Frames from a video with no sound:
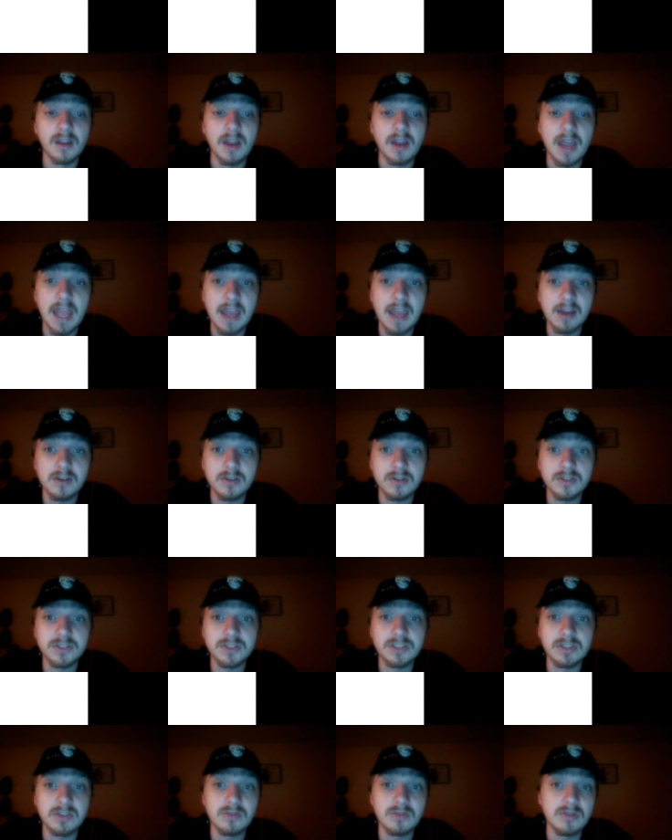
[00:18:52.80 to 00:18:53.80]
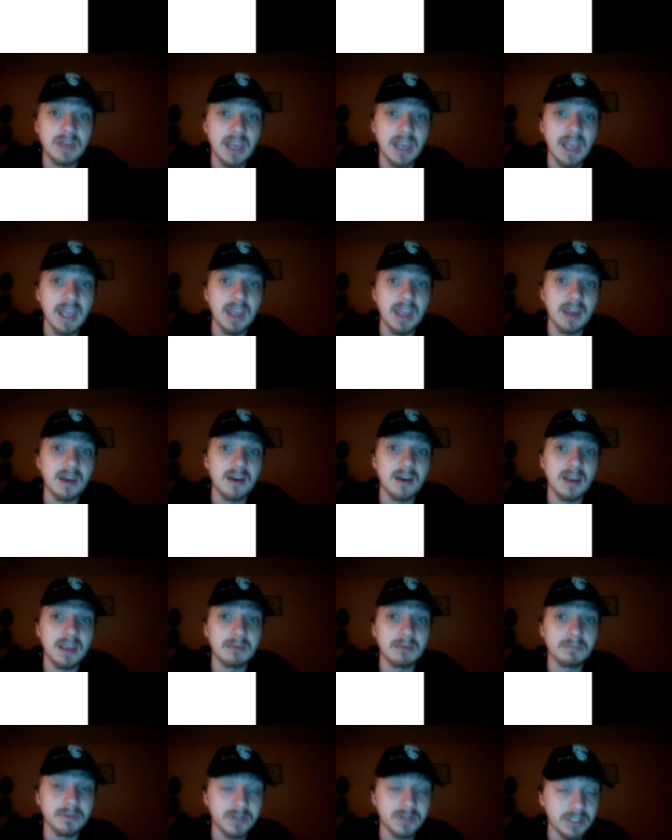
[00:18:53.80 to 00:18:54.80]
And also you gain a
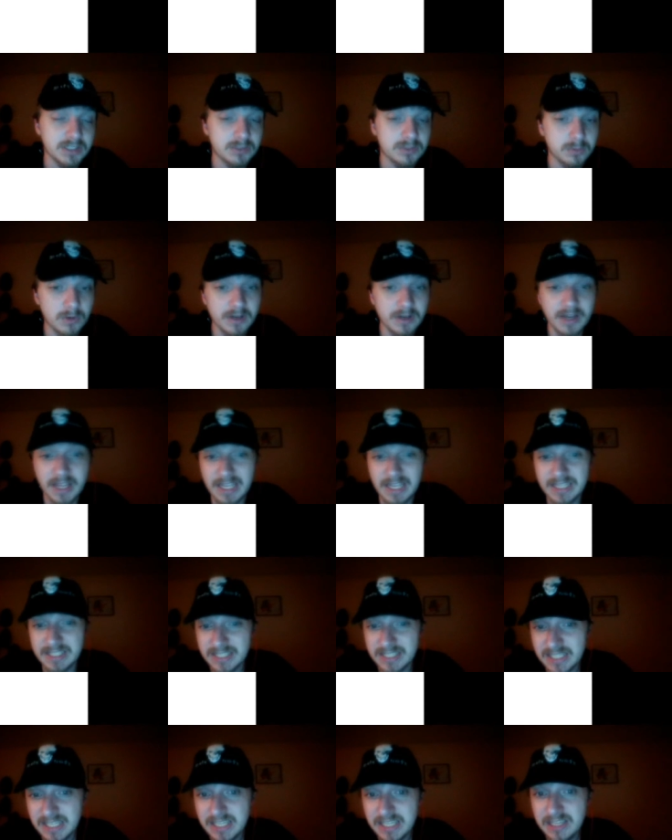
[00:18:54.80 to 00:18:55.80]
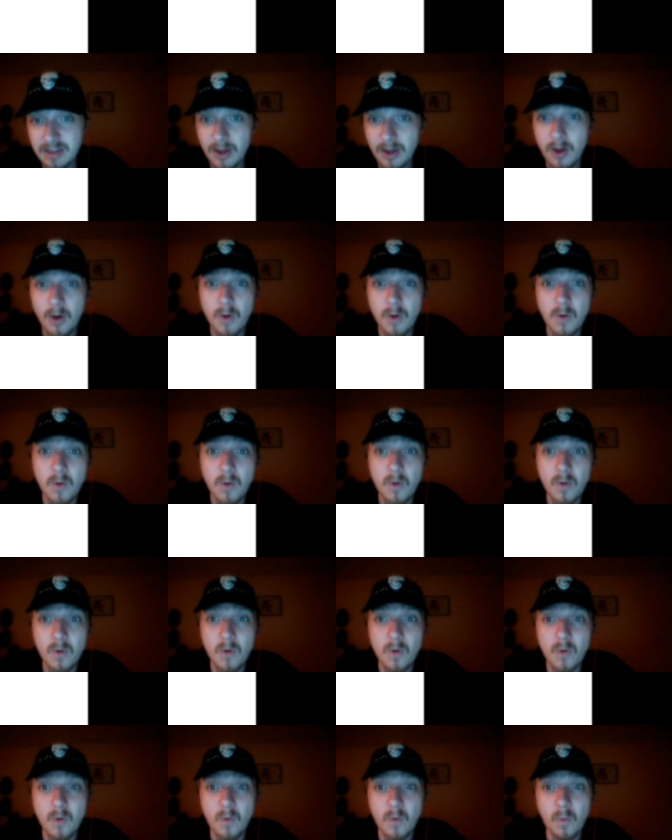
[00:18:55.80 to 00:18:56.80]
plus 1 AC
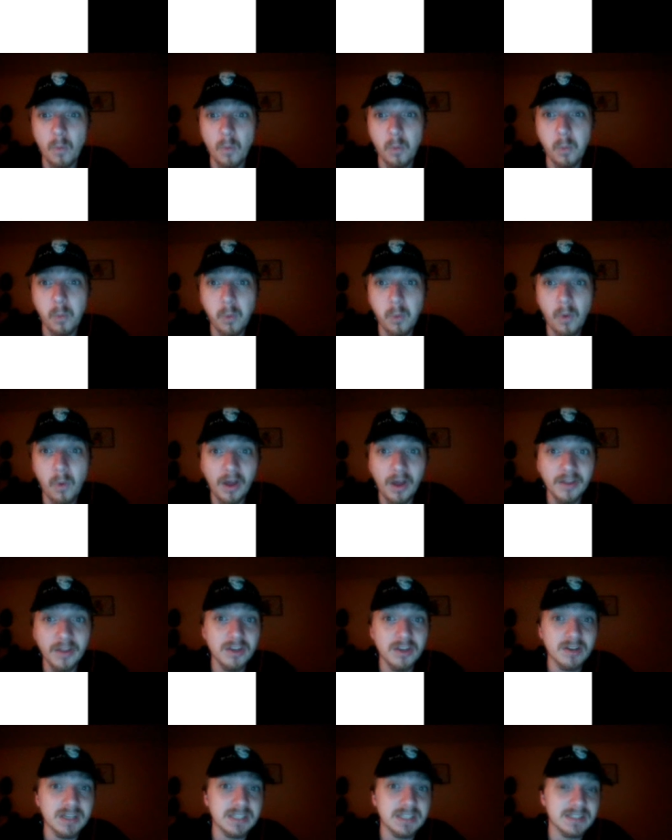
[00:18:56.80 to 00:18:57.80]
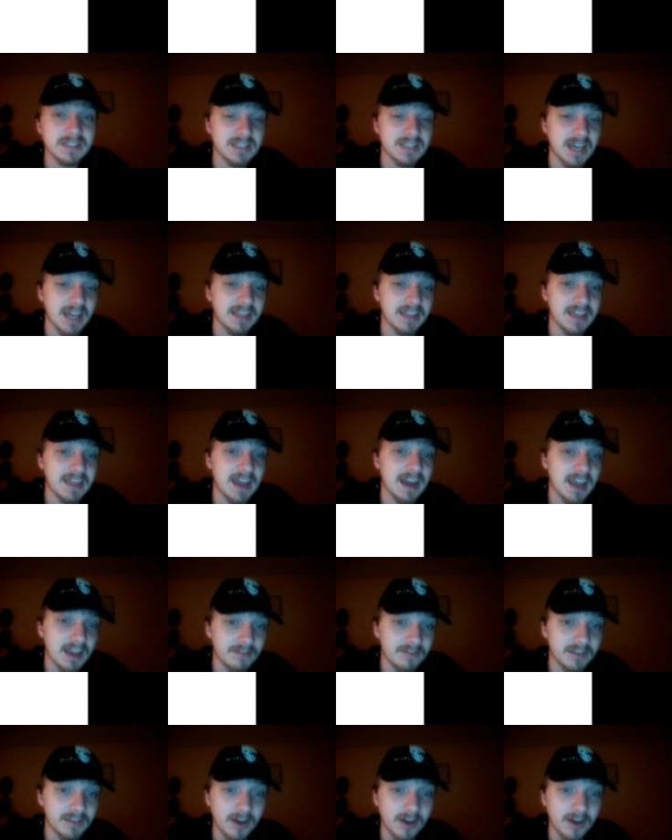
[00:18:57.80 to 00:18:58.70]
while you're inside that heavy